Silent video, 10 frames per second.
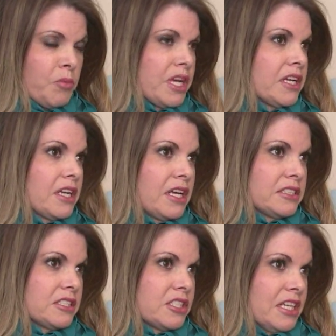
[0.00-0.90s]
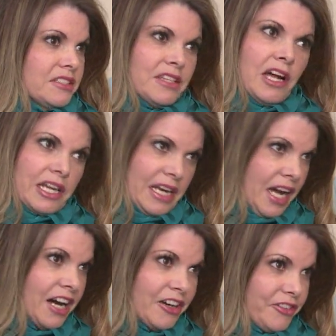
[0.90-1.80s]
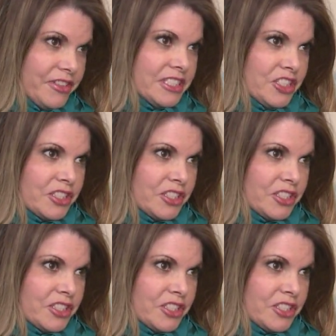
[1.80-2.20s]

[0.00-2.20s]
but it's not enough. It's